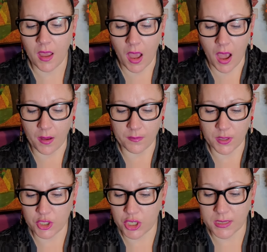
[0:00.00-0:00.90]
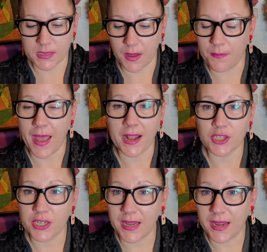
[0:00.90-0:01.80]
um, just
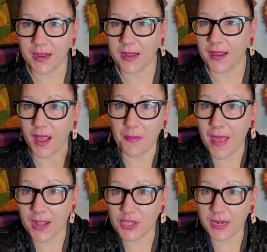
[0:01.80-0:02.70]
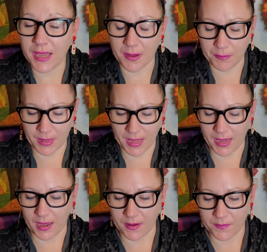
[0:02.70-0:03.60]
imagining, imagining and
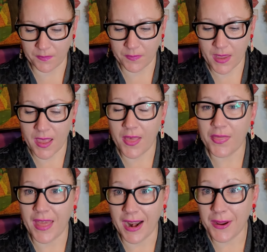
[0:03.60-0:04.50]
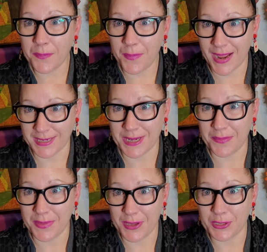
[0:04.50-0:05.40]
playing. Then I picked
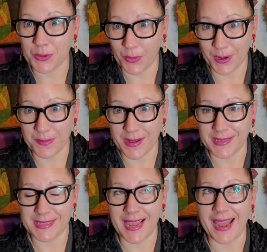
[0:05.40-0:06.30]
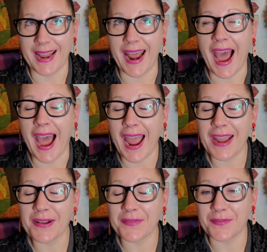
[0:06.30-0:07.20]
up these ornaments and
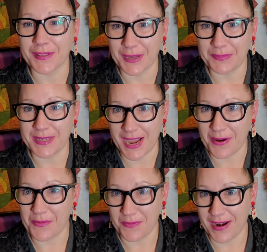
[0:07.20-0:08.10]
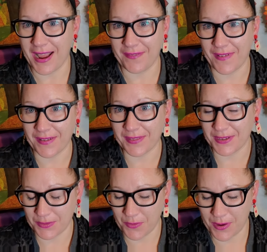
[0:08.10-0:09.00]
I flipped out when I found
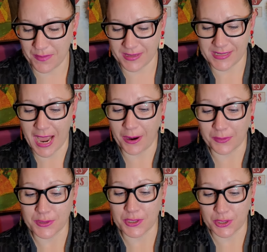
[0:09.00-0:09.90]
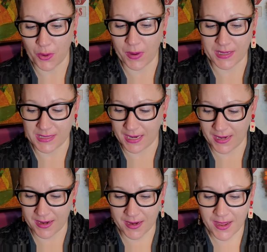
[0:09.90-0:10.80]
these ornaments. I was so
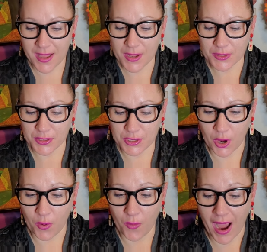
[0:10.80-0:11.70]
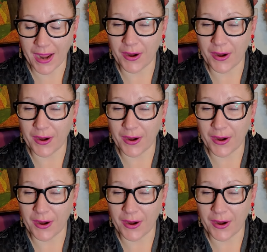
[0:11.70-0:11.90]
excited. So I